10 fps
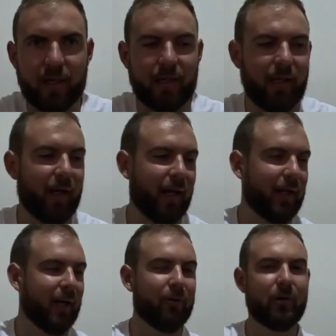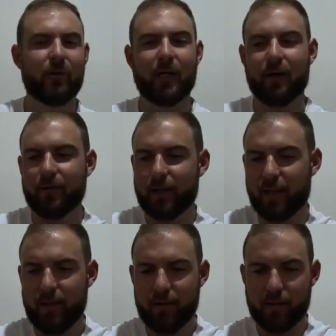G'day, how are we all going
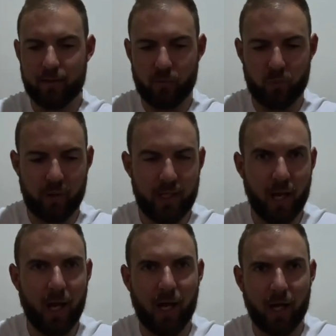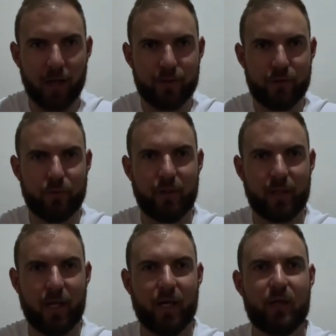today? We are
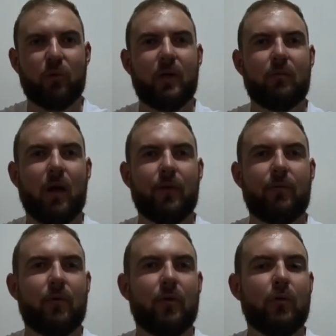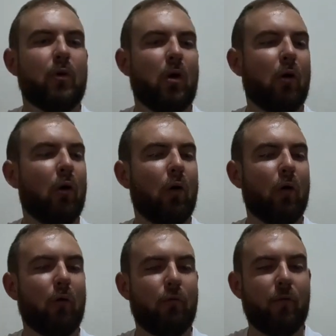doing a quick run through
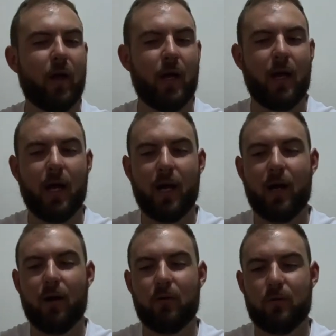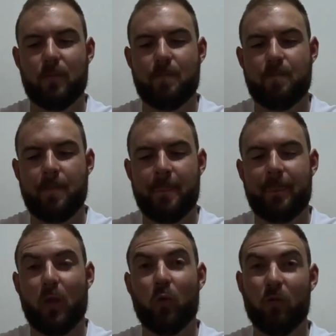of our,
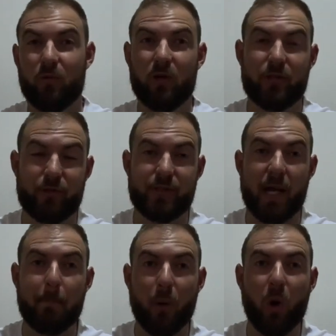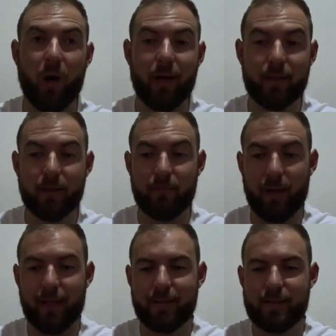or I should say
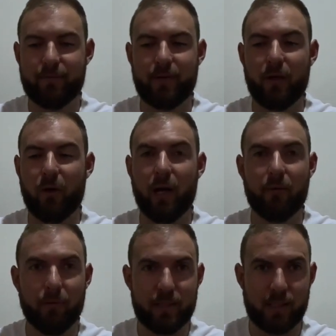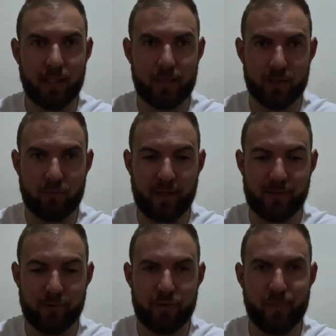but Tiffany and I recently just went
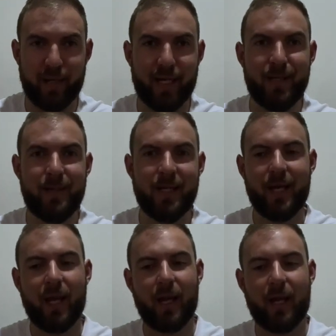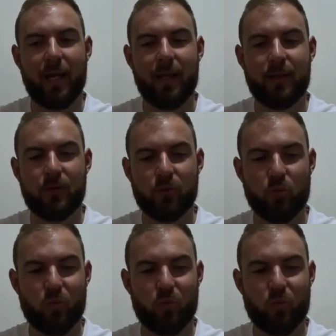to Japan, and